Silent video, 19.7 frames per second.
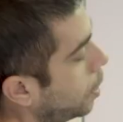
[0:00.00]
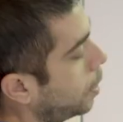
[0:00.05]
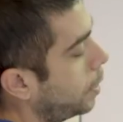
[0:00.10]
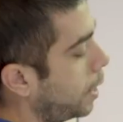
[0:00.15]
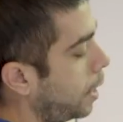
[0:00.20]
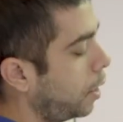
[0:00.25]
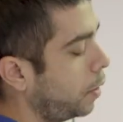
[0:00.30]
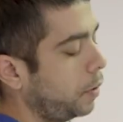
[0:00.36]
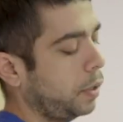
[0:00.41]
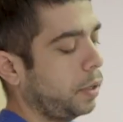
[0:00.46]

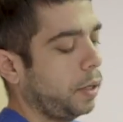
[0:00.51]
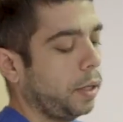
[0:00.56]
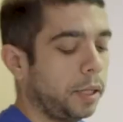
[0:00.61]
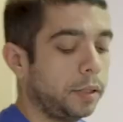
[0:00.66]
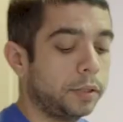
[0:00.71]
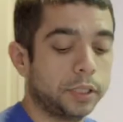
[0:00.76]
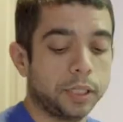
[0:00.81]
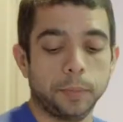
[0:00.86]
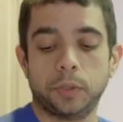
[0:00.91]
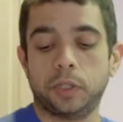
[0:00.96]
Now,
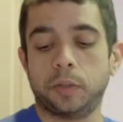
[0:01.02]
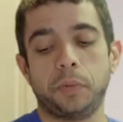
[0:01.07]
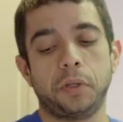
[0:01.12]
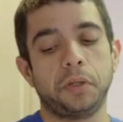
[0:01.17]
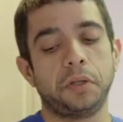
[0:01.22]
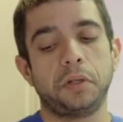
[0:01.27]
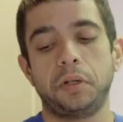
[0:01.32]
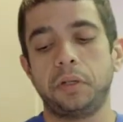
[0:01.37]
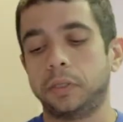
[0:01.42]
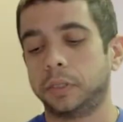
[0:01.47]
in some
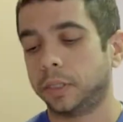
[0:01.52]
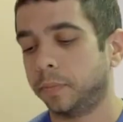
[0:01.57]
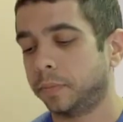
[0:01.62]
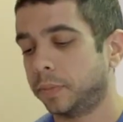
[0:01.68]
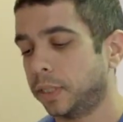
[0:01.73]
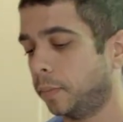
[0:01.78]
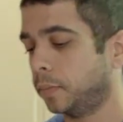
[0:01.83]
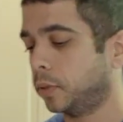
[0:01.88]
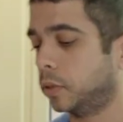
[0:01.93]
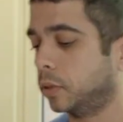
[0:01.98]
communities,
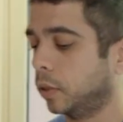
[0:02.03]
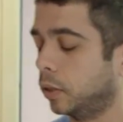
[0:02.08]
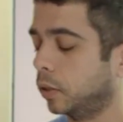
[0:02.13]
sometimes it's